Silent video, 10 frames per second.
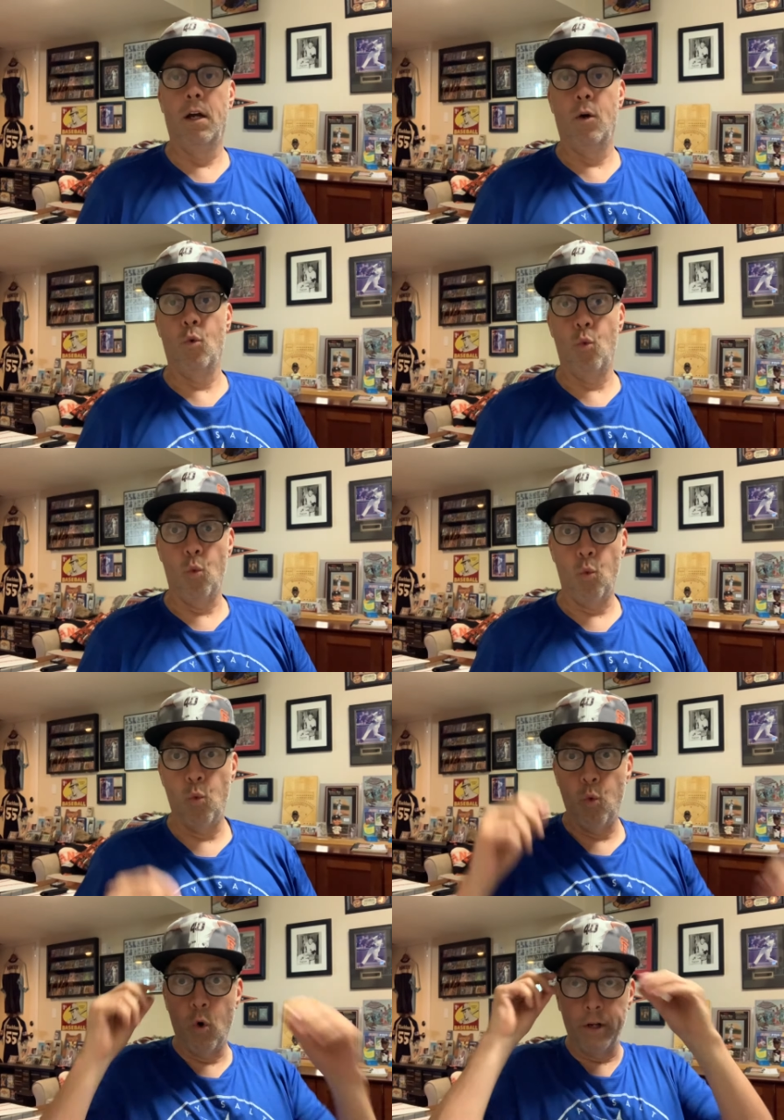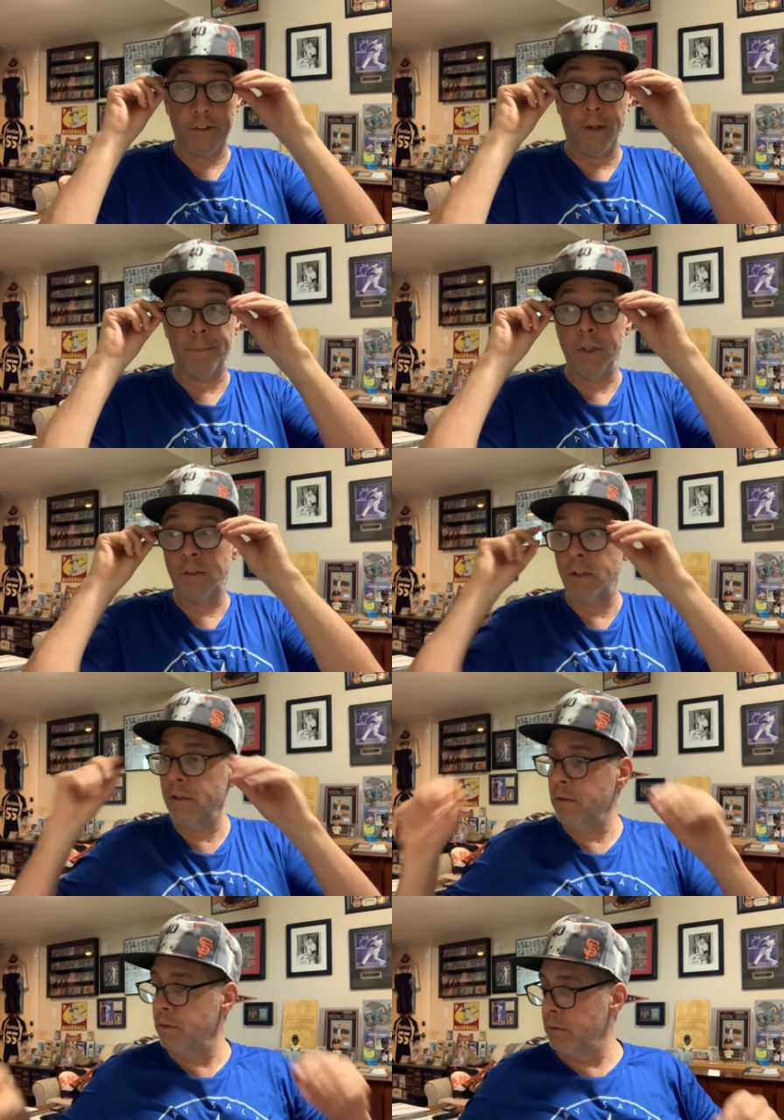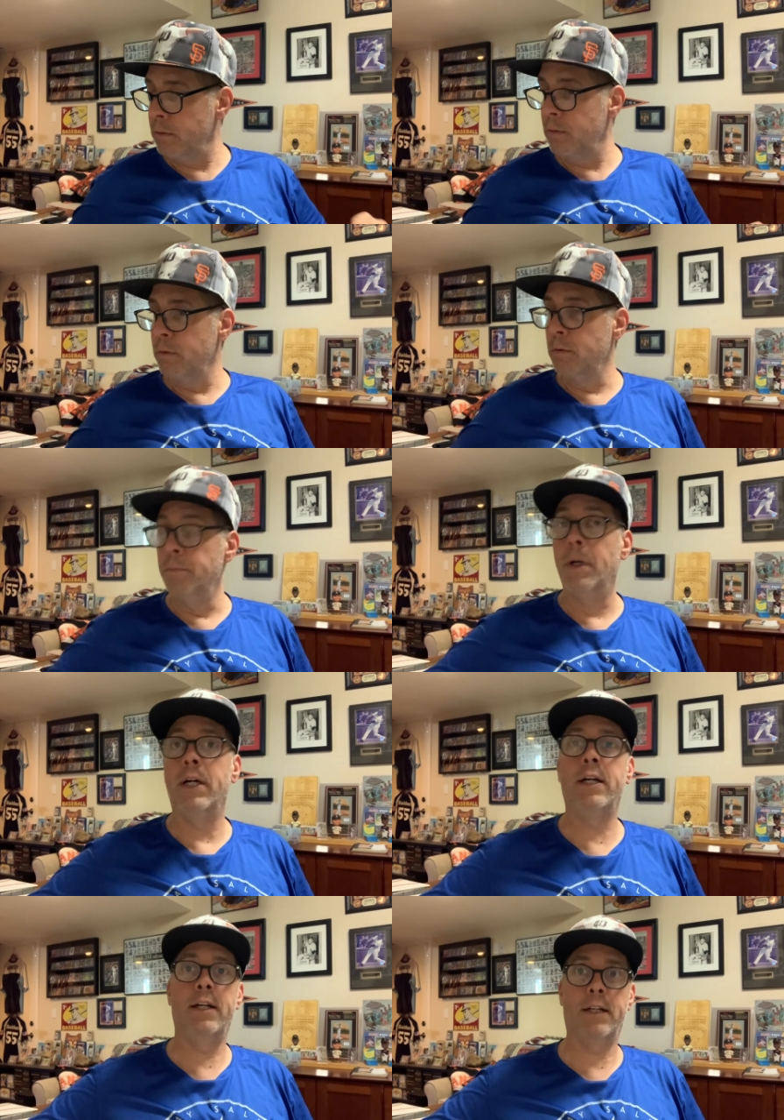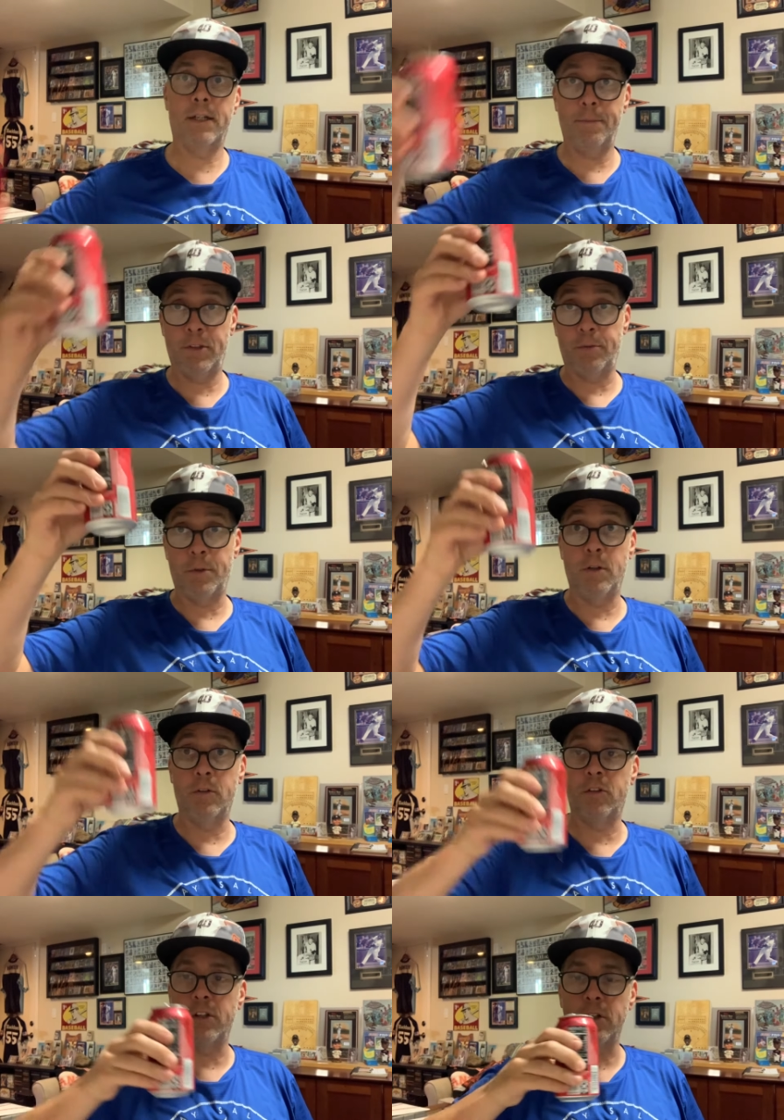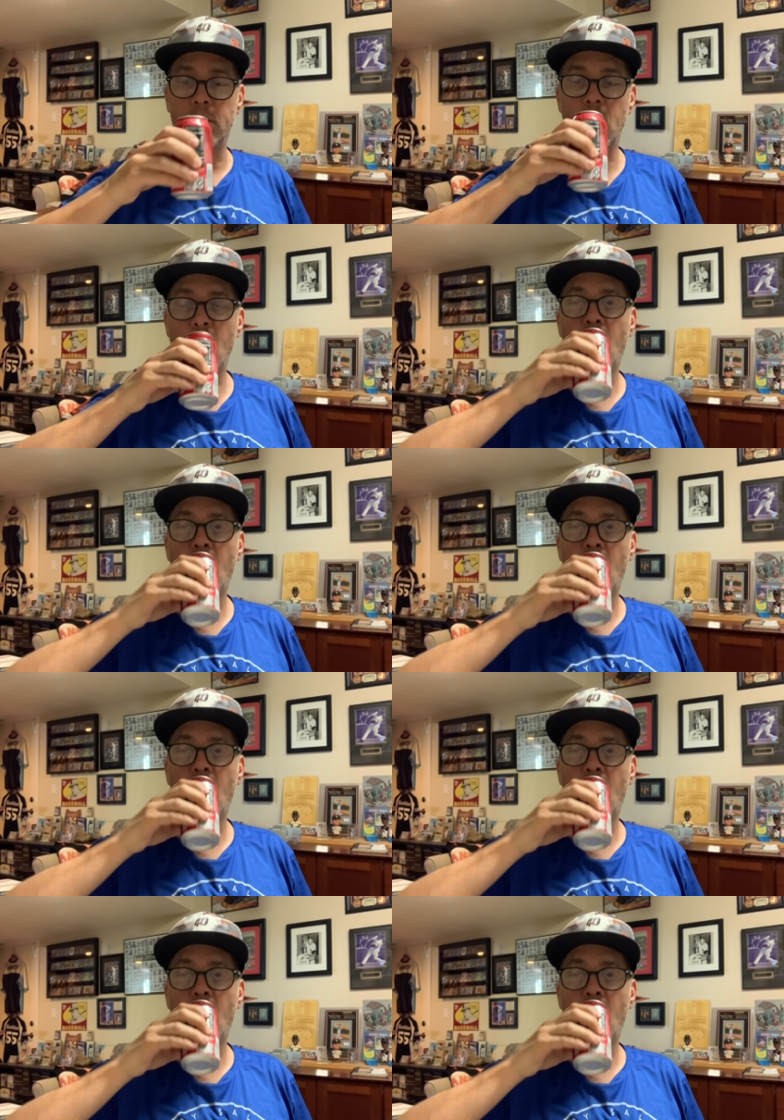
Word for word: What's up, YouTube? Got me some Coke Zero.